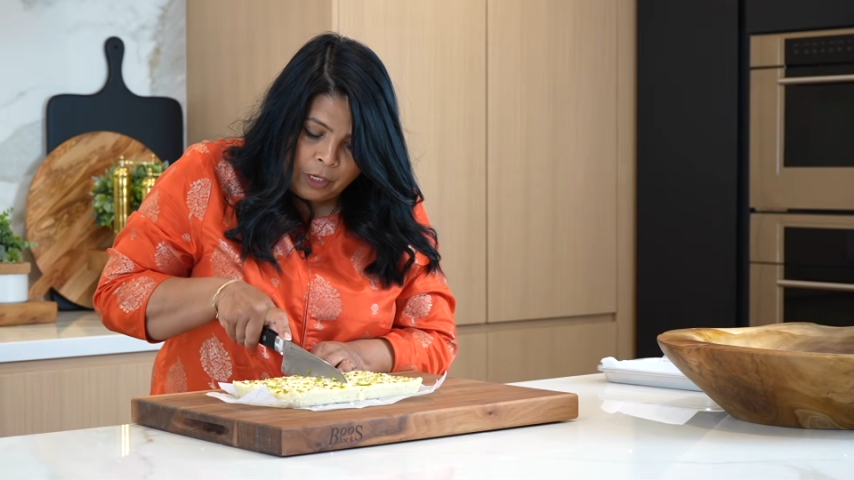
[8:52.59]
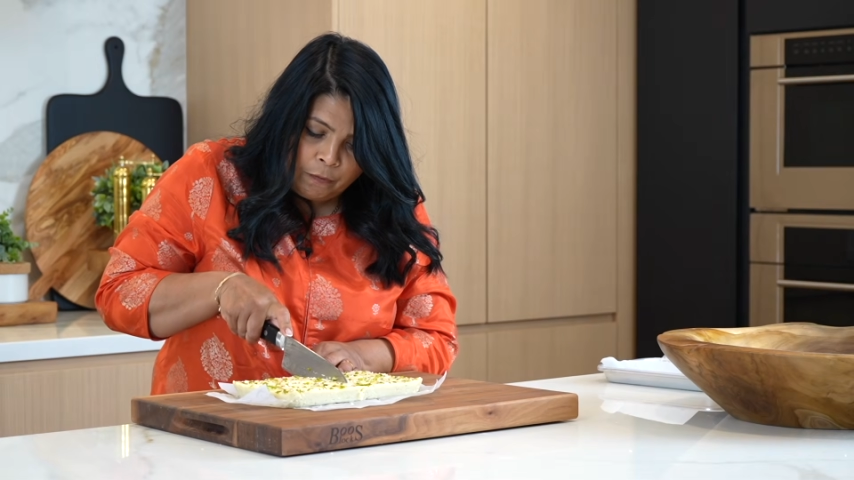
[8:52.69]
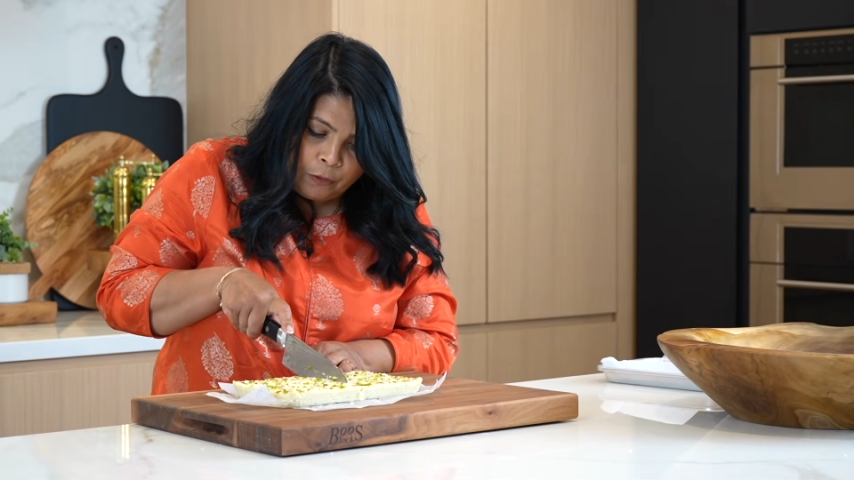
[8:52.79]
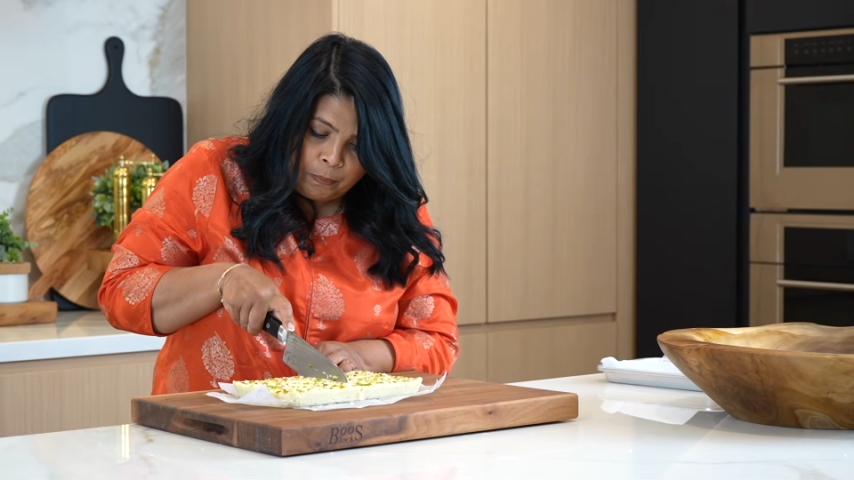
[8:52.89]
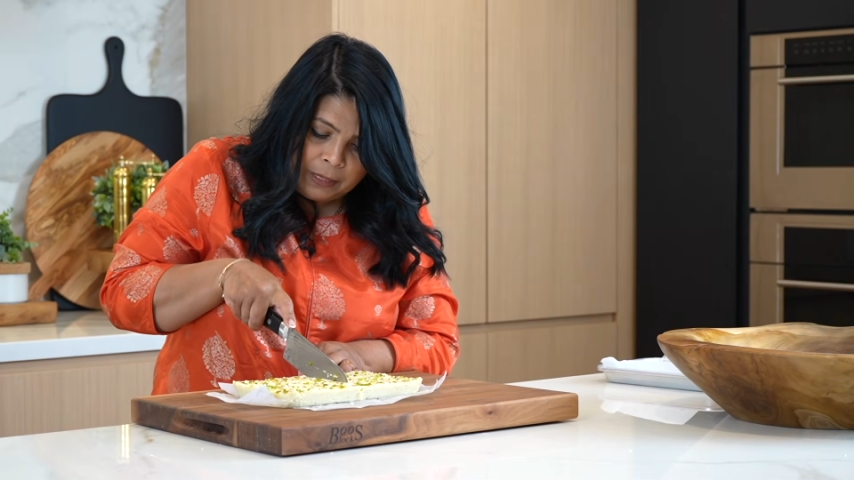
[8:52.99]
in
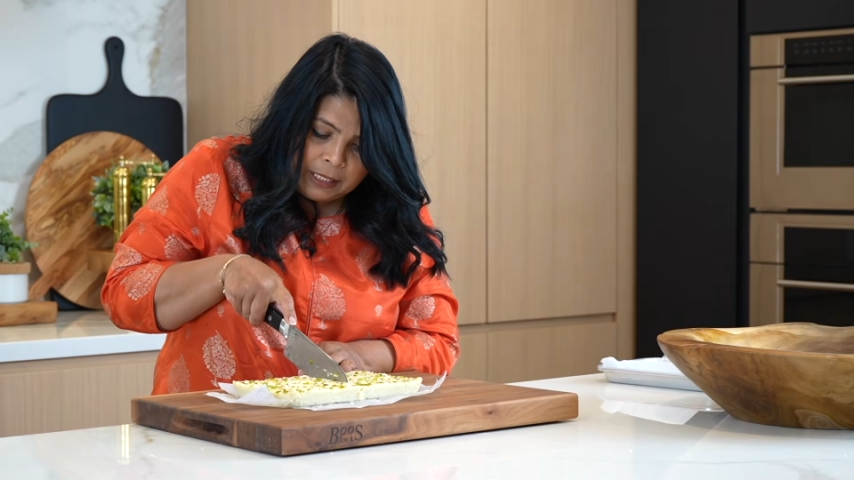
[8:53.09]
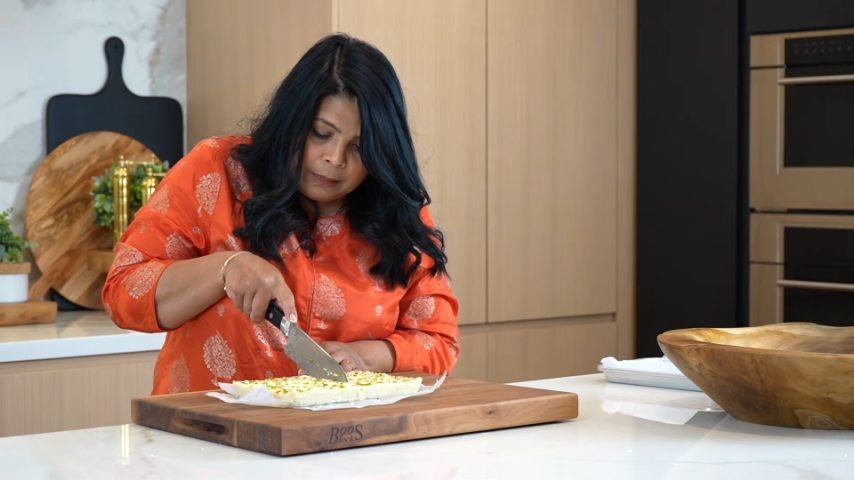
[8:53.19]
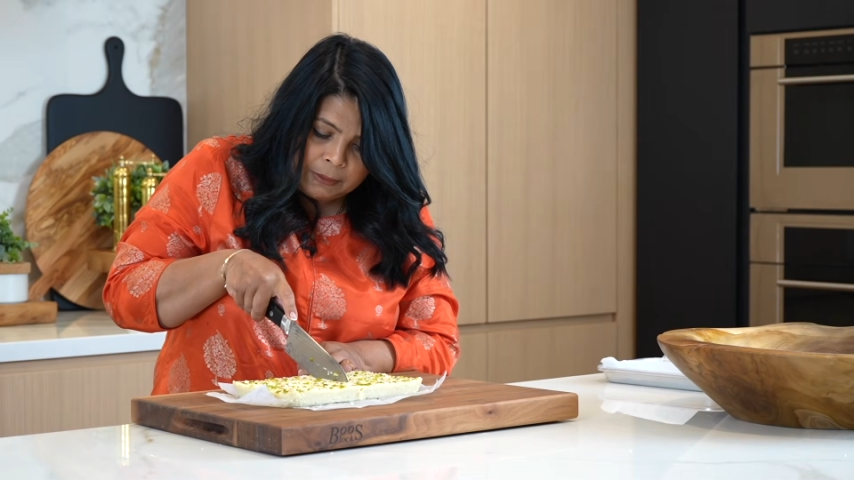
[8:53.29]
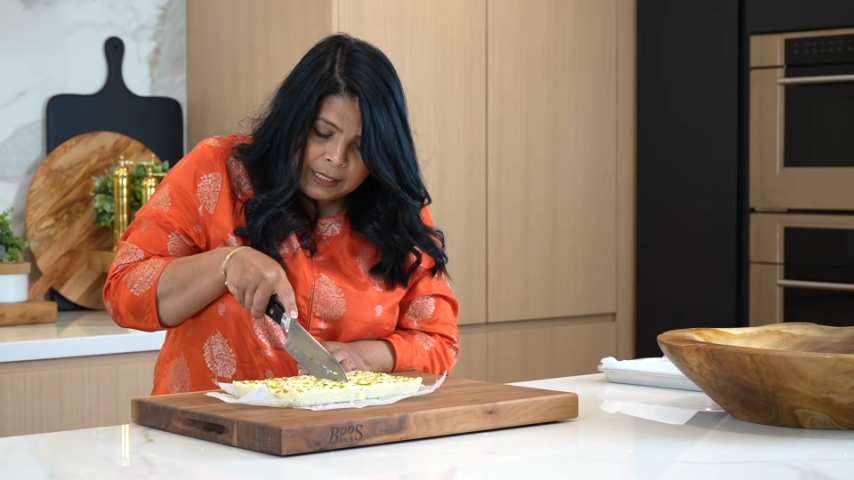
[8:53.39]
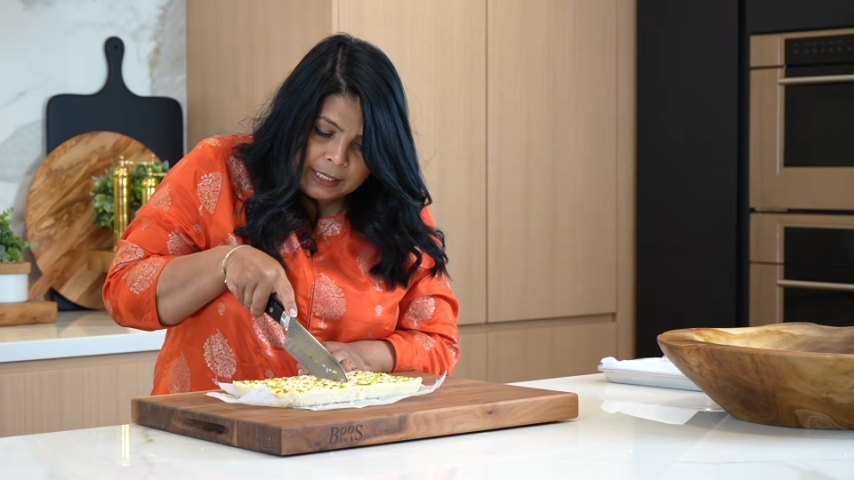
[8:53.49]
for
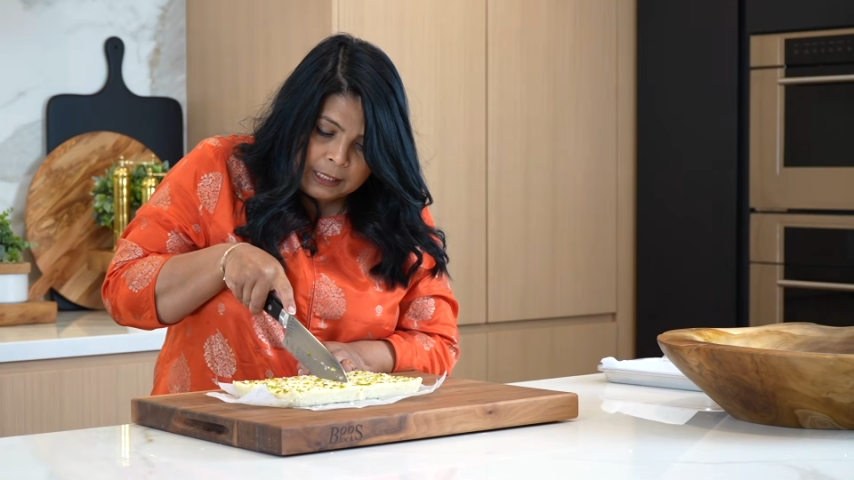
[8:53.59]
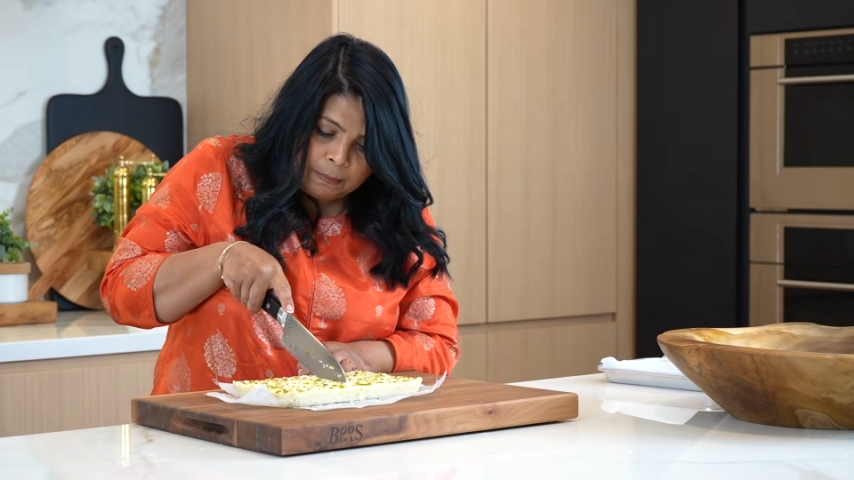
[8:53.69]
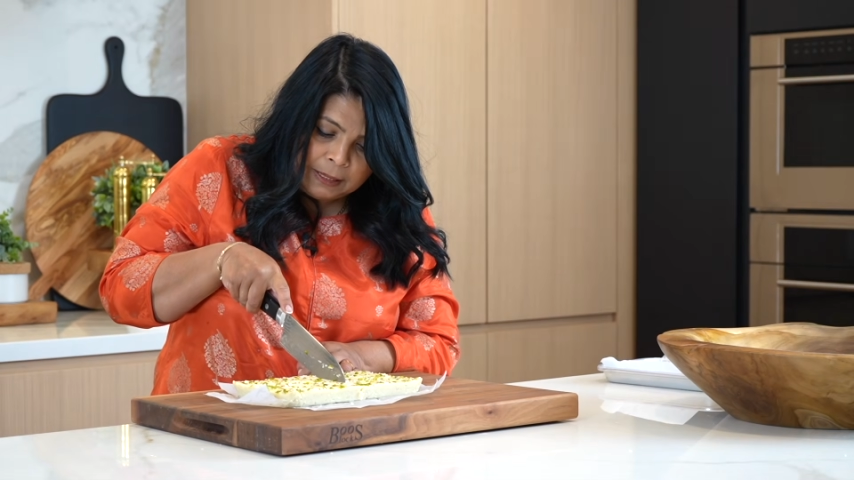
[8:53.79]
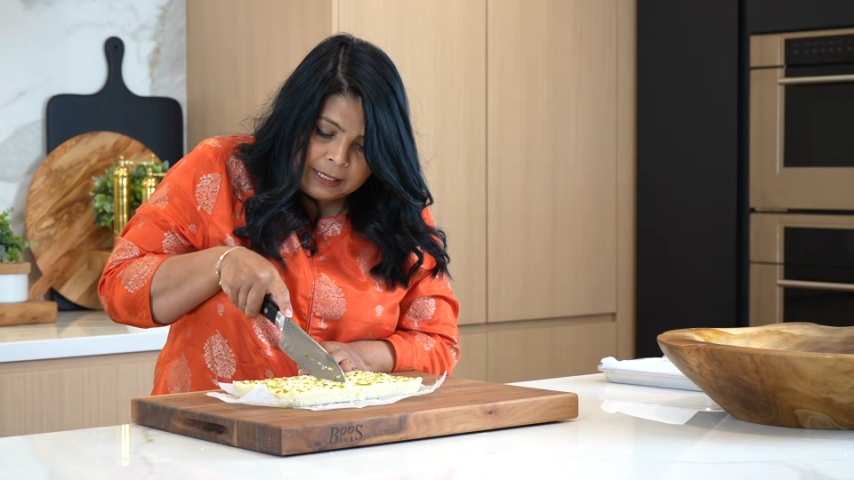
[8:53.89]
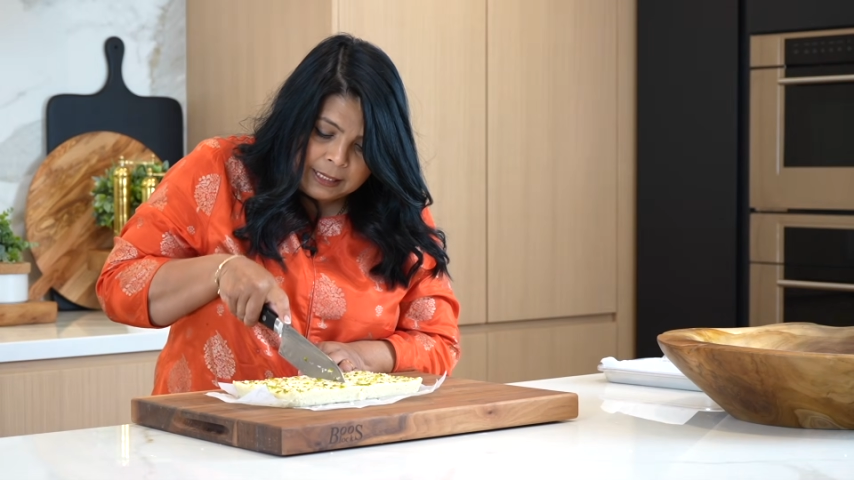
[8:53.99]

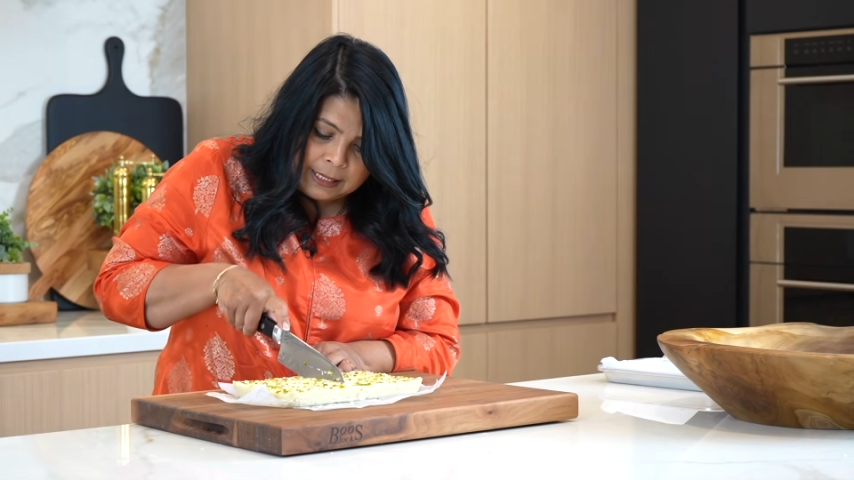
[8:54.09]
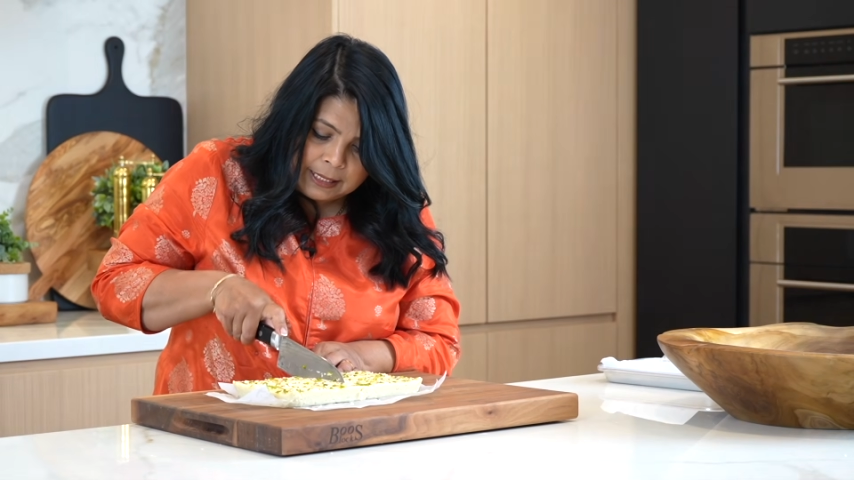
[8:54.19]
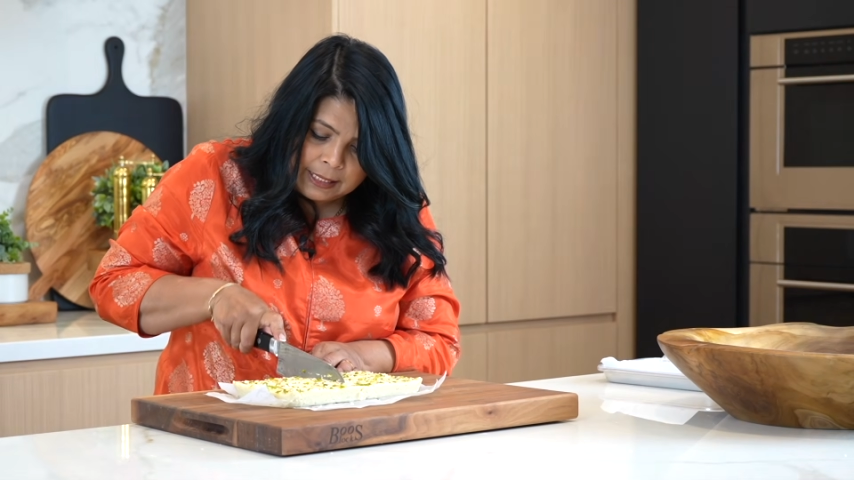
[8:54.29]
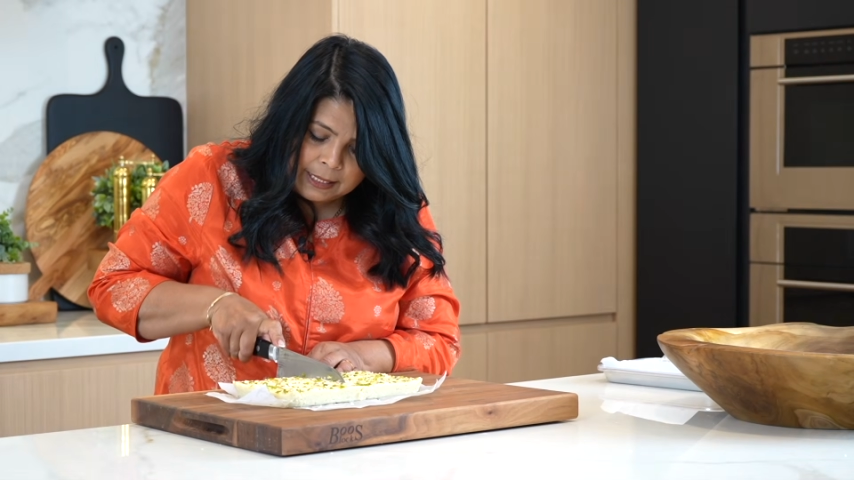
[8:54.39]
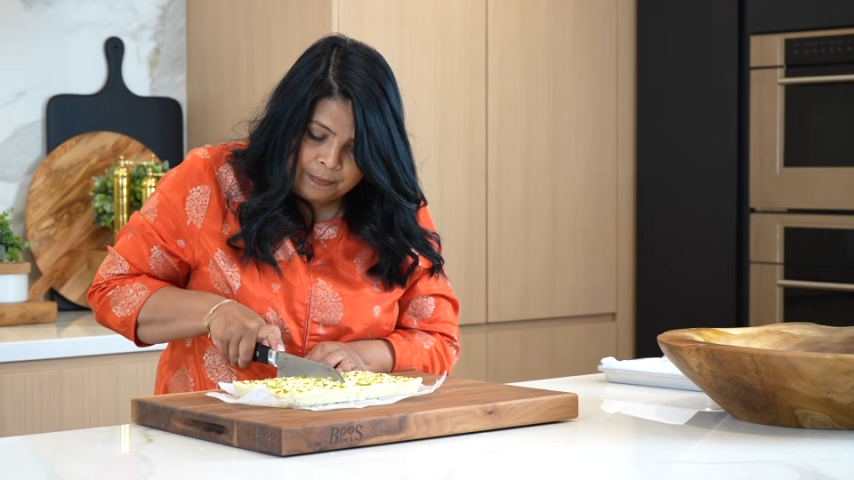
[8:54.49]
medium-sized
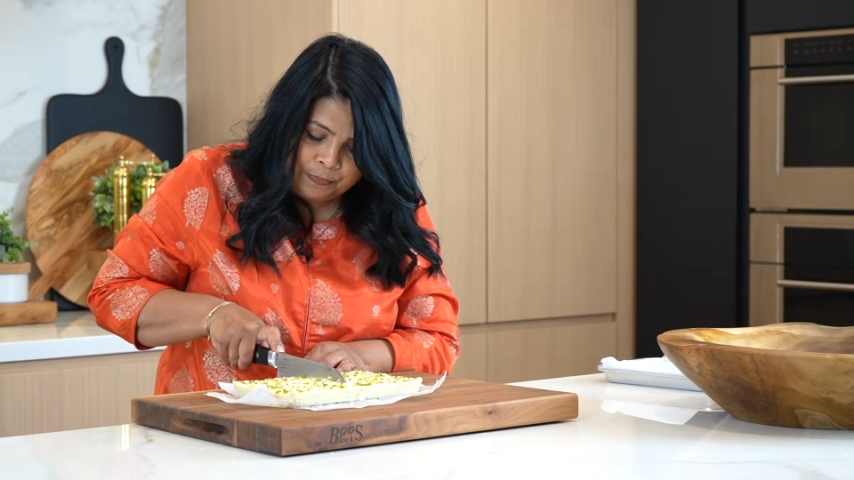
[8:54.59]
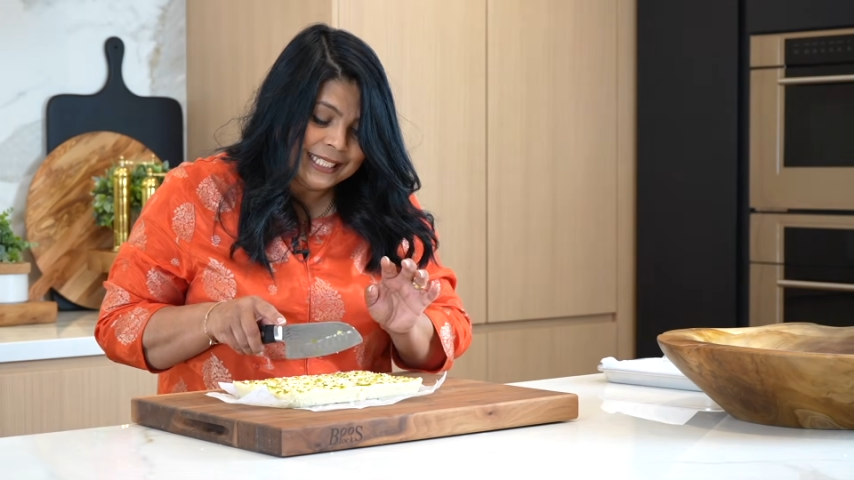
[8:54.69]
pieces.